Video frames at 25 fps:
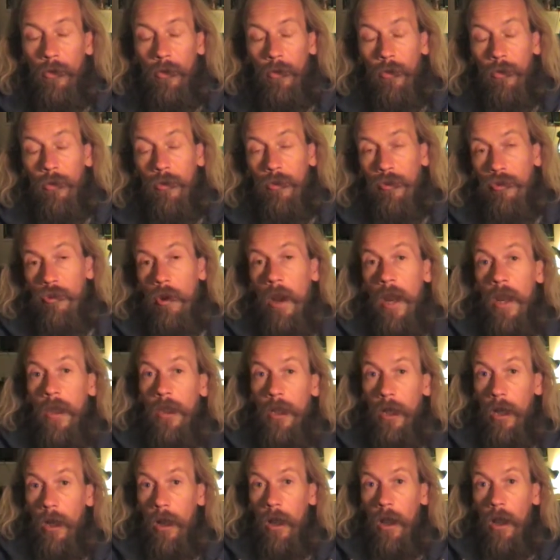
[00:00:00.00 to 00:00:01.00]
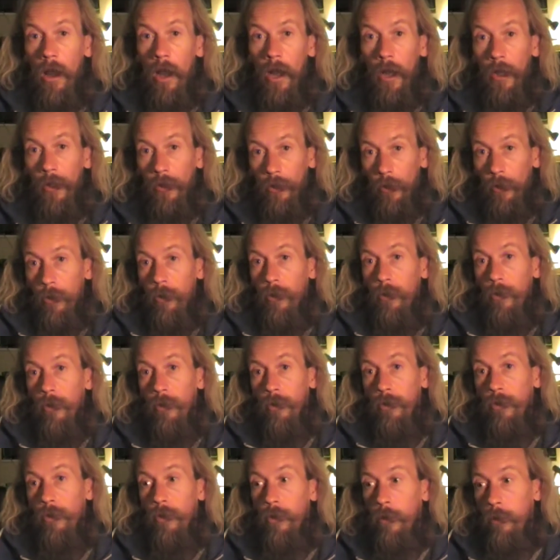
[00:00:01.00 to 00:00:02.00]
stray the line, you
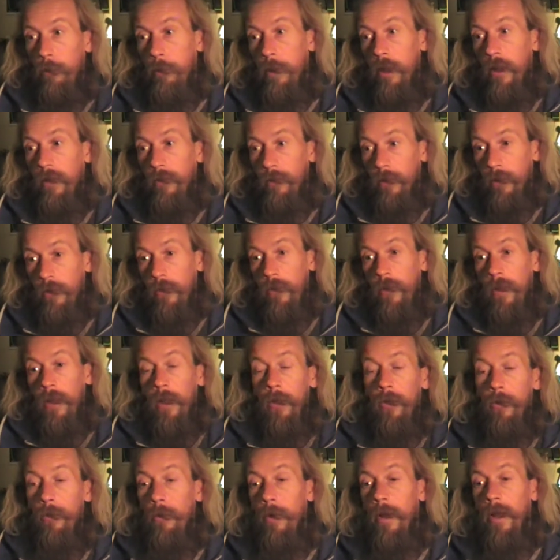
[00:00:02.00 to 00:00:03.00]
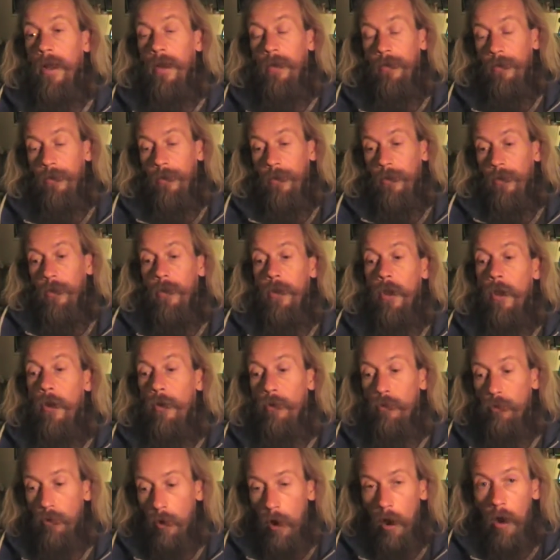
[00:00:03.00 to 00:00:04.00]
do a bit of a sin or whatever, you go
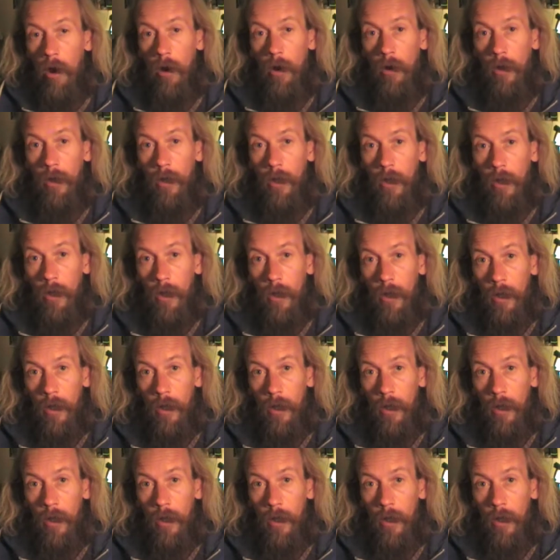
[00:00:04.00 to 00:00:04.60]
wrong.